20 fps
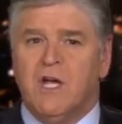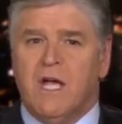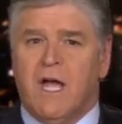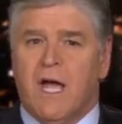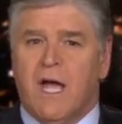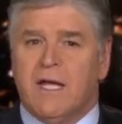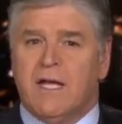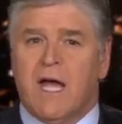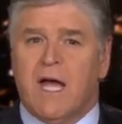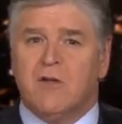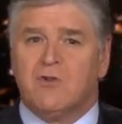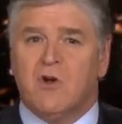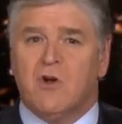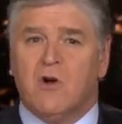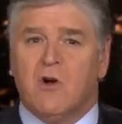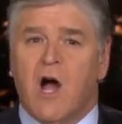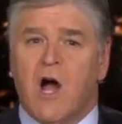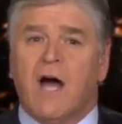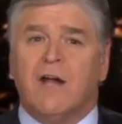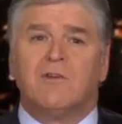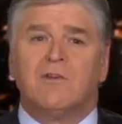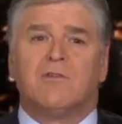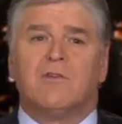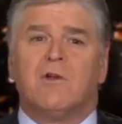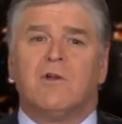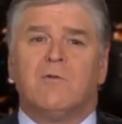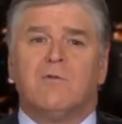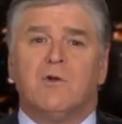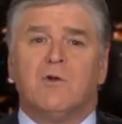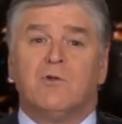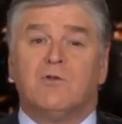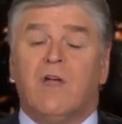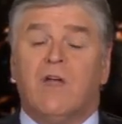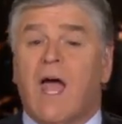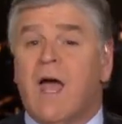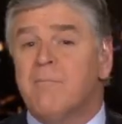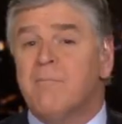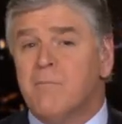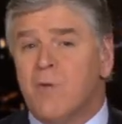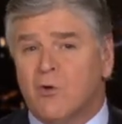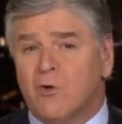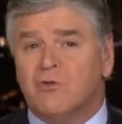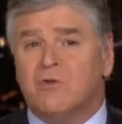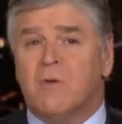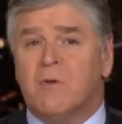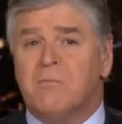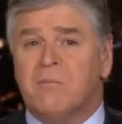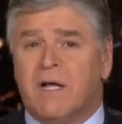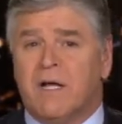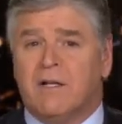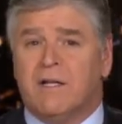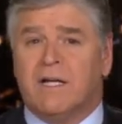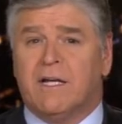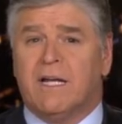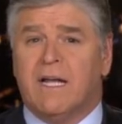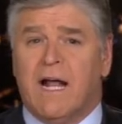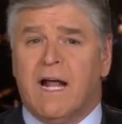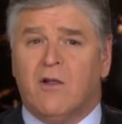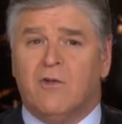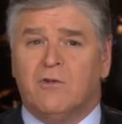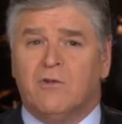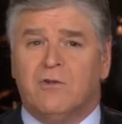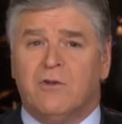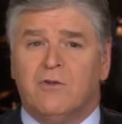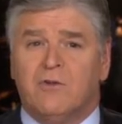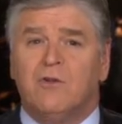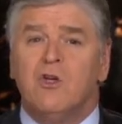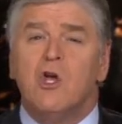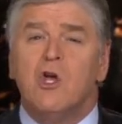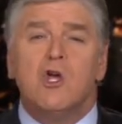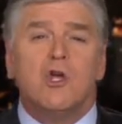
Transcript: and catch our hottest interviews and most compelling analysis.